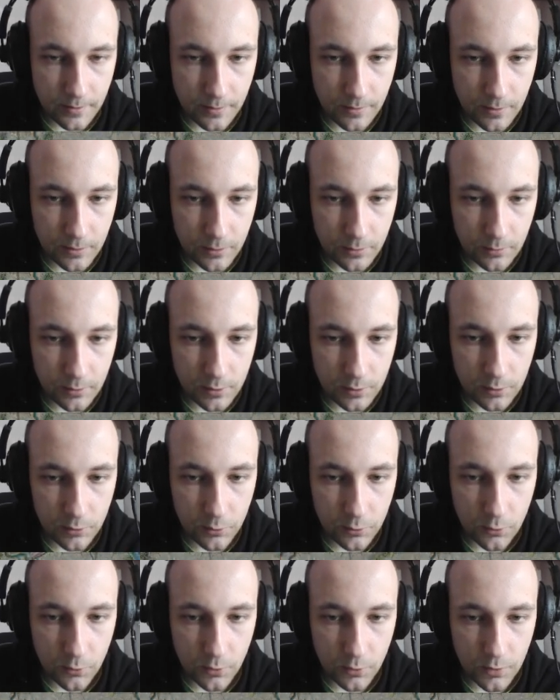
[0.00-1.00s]
What do we do?
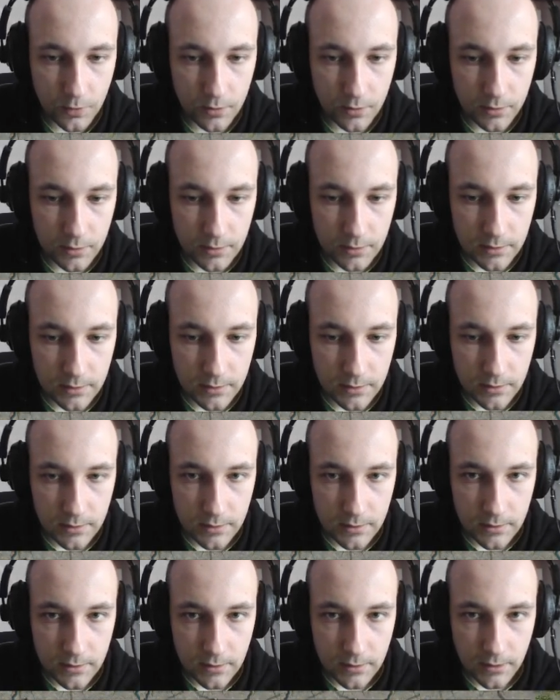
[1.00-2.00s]

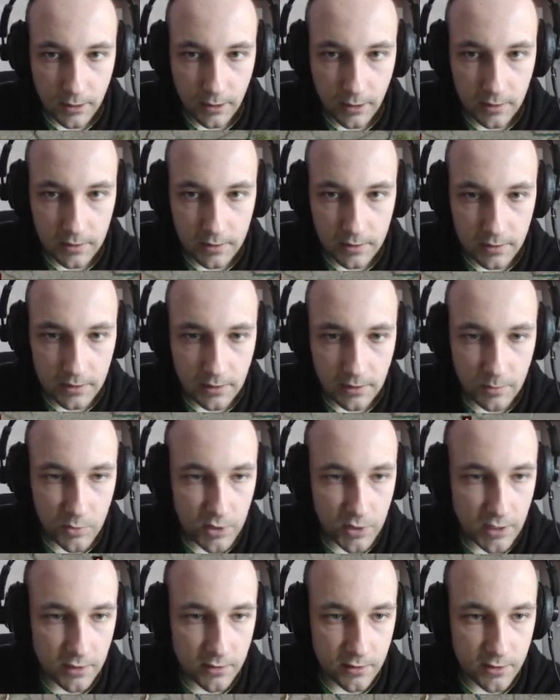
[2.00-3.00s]
And then
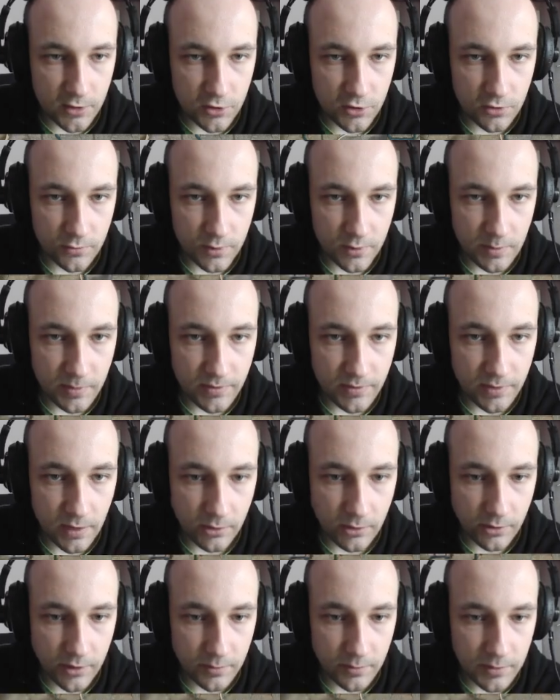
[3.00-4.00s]
demoralization will be
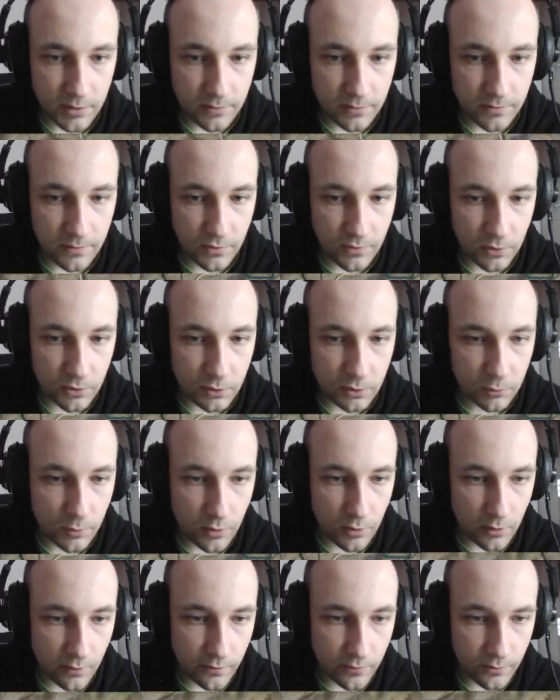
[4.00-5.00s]
valuable. Fort
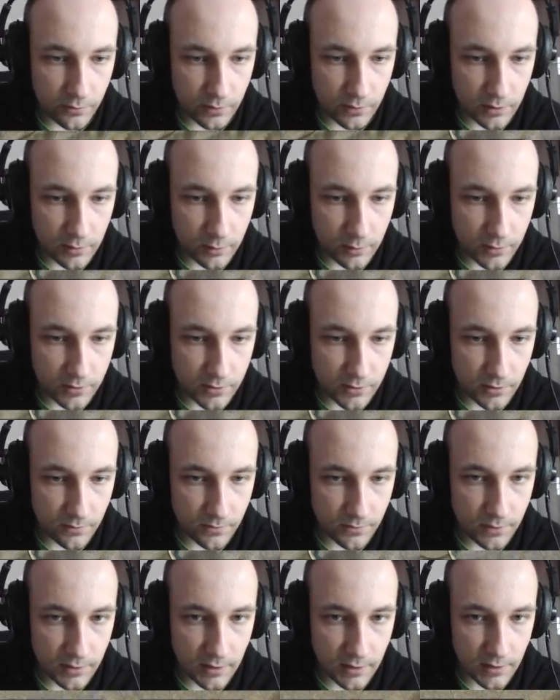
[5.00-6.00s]
Worth, it was
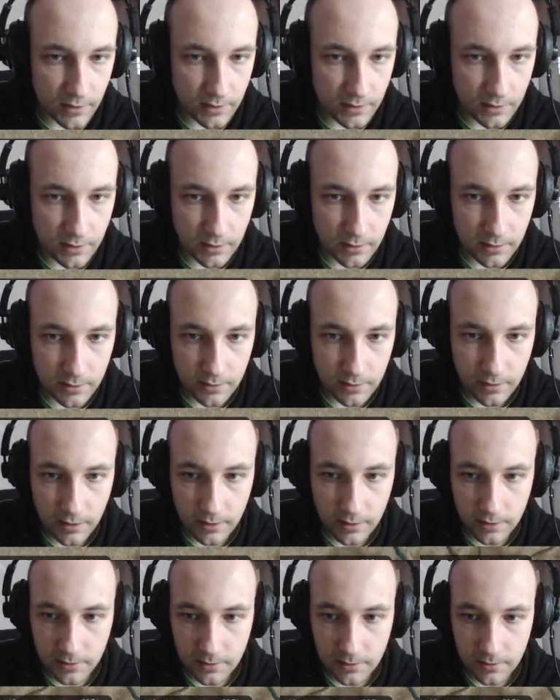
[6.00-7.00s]
something around here,
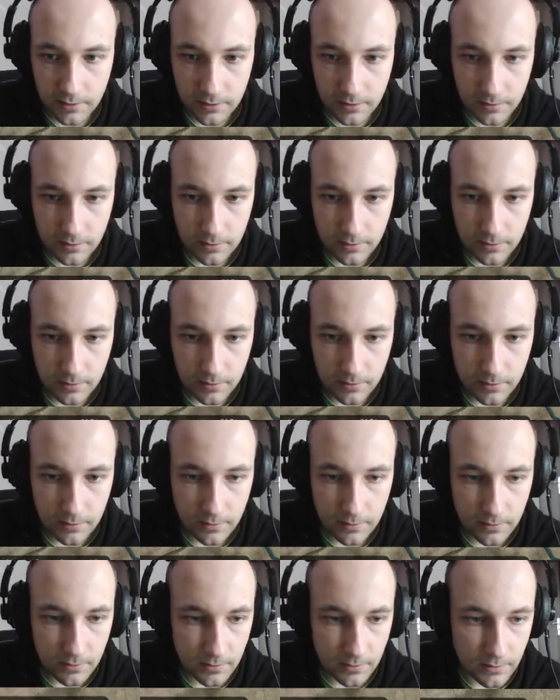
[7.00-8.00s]
right?
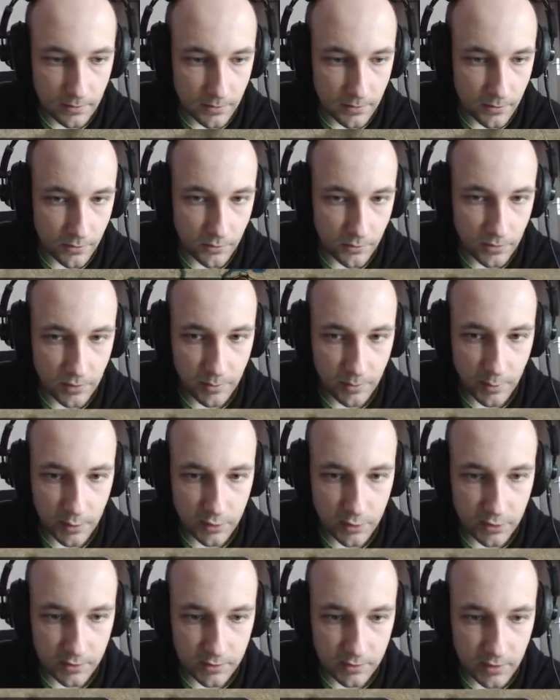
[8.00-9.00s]
Or am I
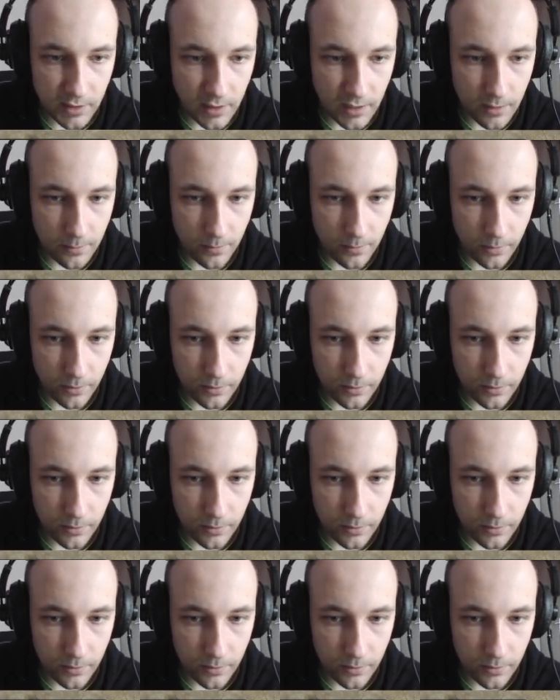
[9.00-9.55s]
just dumb?